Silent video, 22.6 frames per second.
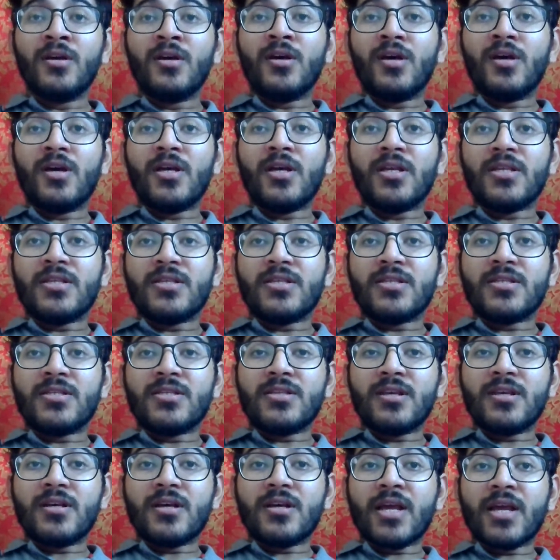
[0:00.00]
is
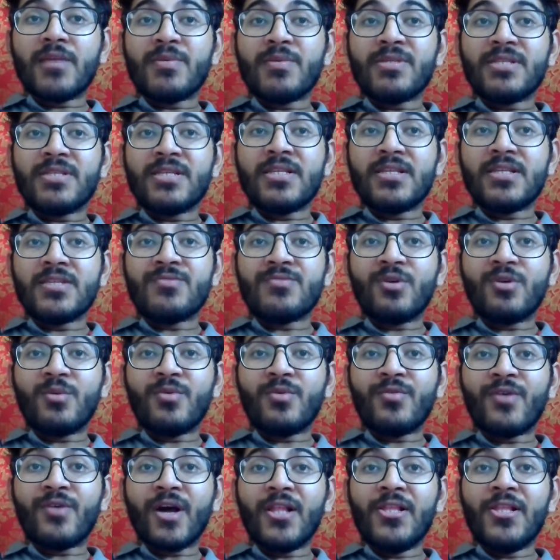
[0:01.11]
can be seen as a form
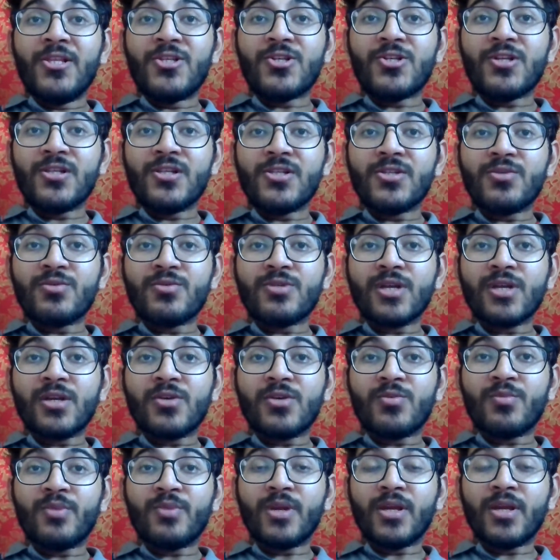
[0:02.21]
of cultural genocide to
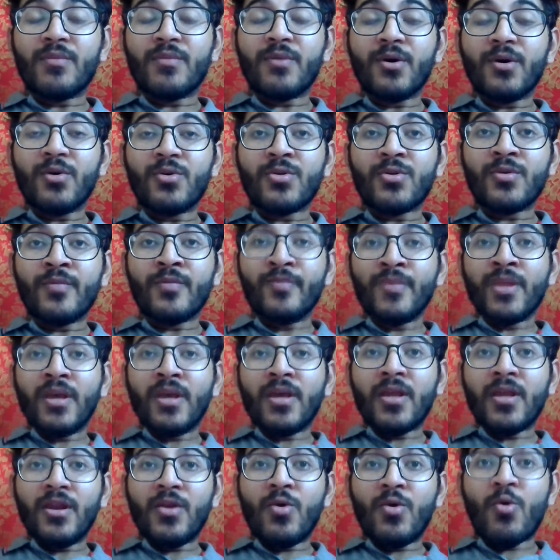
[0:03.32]
bring about
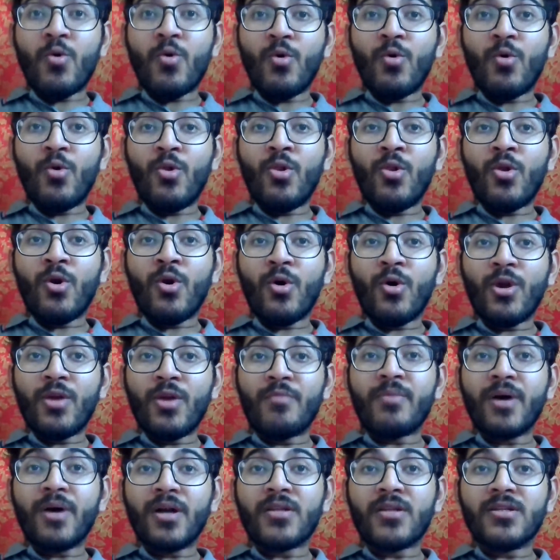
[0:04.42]
in whole or in
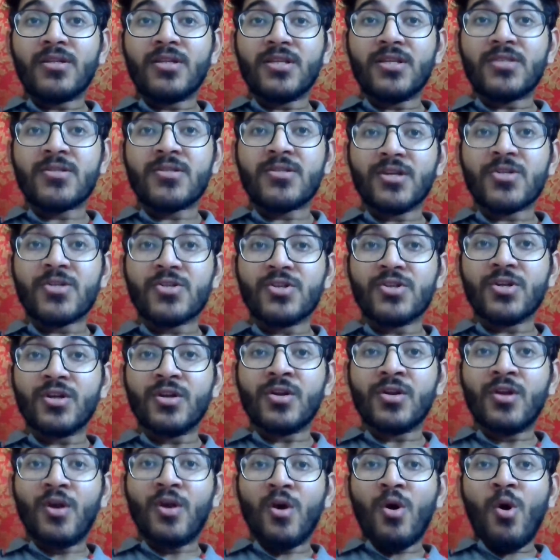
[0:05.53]
part the destruction
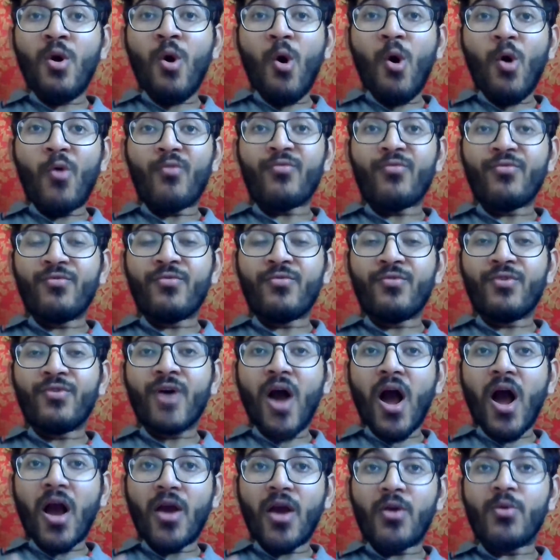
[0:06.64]
of
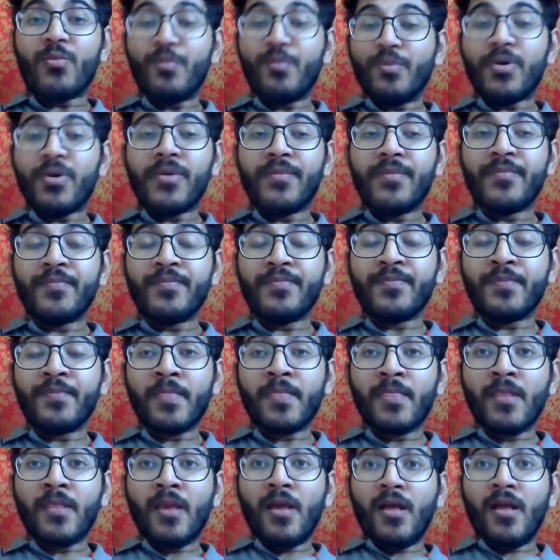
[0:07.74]
a group.
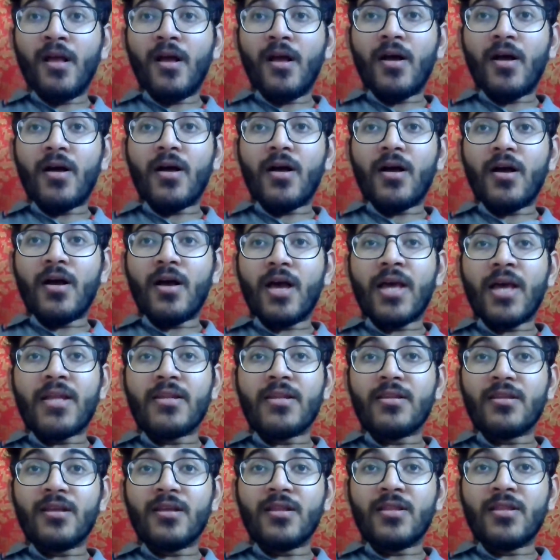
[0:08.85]

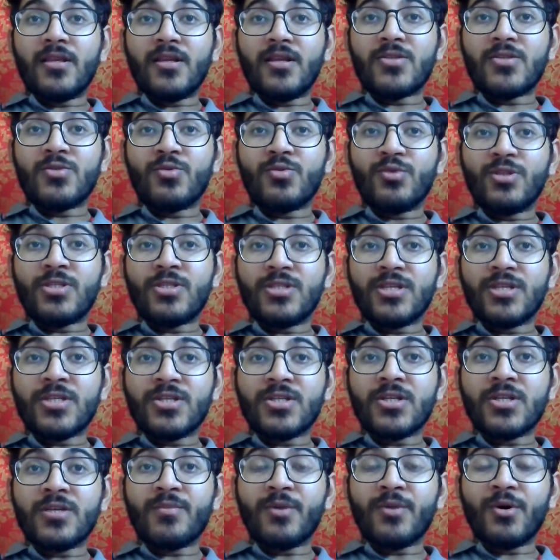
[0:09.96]
And there is no
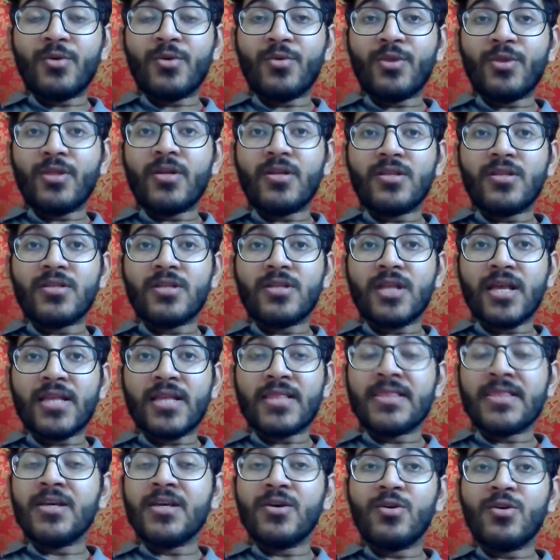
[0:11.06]
distinction about whether it's an
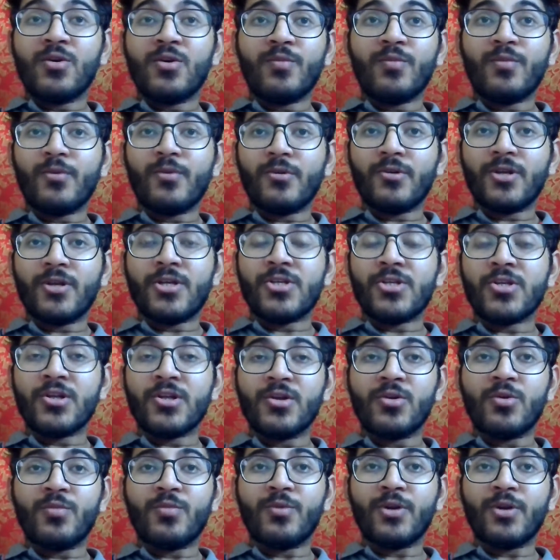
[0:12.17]
ethnic group or racial
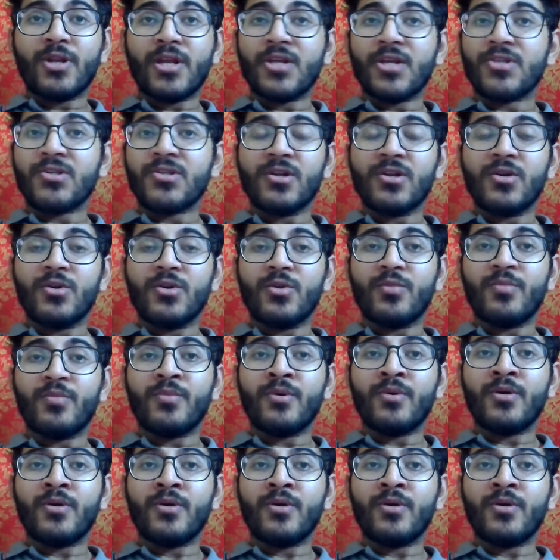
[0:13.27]
group or national group,